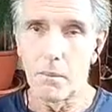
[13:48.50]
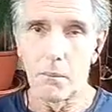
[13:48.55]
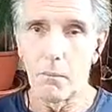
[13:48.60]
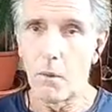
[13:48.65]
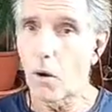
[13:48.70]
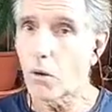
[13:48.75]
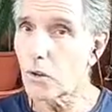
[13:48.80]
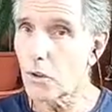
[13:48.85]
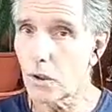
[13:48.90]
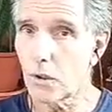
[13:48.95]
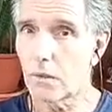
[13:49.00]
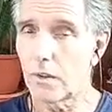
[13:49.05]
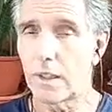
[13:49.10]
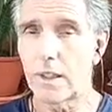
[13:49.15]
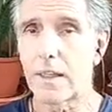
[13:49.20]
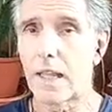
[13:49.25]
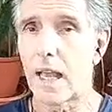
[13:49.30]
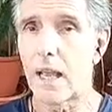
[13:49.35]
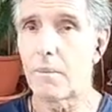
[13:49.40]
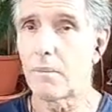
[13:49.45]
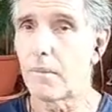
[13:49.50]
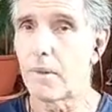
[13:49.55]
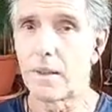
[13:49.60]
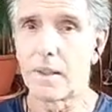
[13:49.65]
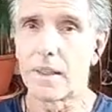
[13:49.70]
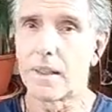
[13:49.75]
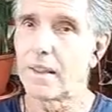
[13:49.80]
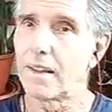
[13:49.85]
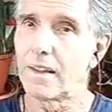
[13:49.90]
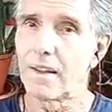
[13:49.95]
Most of the time,
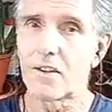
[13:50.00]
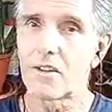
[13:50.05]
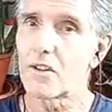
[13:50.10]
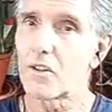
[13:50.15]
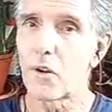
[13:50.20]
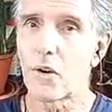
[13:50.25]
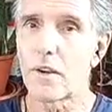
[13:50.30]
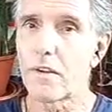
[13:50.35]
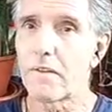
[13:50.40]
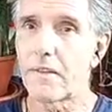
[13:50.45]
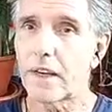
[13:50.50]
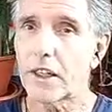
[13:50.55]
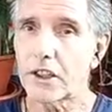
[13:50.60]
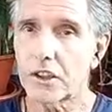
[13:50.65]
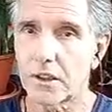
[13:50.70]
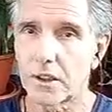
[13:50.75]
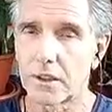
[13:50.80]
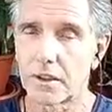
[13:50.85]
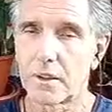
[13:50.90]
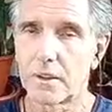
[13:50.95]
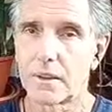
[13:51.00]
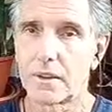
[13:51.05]
there is no infection.